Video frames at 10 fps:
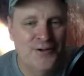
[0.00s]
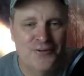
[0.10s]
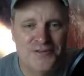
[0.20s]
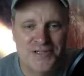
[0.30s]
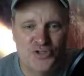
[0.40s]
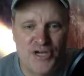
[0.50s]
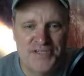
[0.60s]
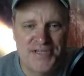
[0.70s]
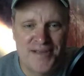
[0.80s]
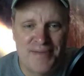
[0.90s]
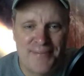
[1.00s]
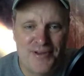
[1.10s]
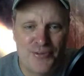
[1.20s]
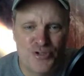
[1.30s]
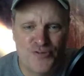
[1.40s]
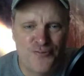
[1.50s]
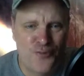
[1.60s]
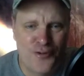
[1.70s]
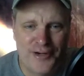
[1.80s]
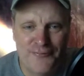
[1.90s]
suggesting that maybe there was
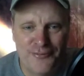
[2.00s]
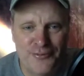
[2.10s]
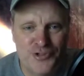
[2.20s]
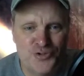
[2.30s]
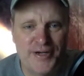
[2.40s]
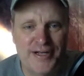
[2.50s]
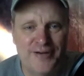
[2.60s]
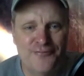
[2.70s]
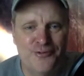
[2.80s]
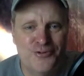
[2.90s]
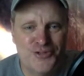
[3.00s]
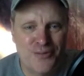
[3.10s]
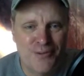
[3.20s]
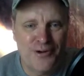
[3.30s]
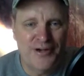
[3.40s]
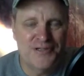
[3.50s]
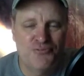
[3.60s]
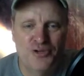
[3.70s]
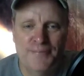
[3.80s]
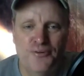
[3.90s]
foreign influence trying to influence our markets,
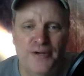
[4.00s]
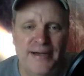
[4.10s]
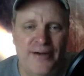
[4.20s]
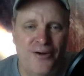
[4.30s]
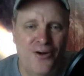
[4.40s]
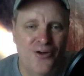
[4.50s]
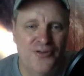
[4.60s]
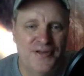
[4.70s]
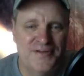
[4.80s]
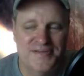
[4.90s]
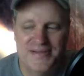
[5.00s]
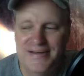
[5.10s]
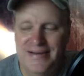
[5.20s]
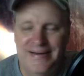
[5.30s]
really putting out all these